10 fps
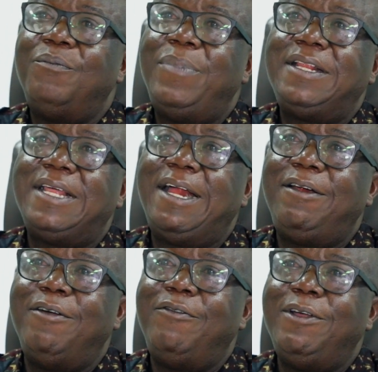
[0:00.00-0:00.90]
better
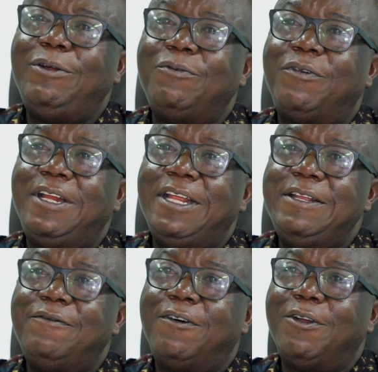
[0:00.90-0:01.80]
revenue for the
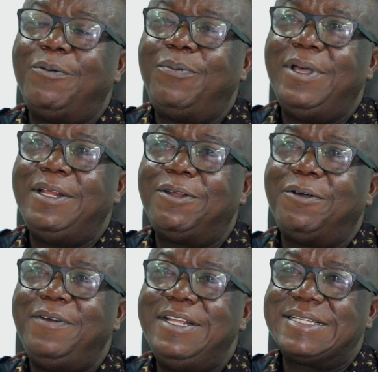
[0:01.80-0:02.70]
development
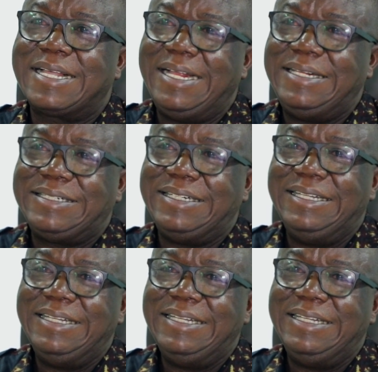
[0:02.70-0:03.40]
of this country.